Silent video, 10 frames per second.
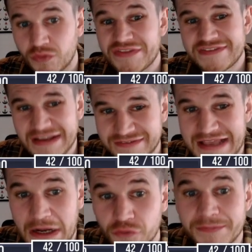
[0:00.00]
won 6
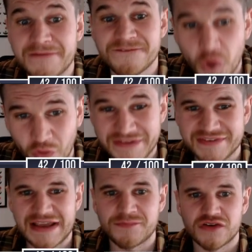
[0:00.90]
tackles, made 4
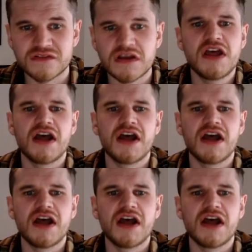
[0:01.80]
interceptions,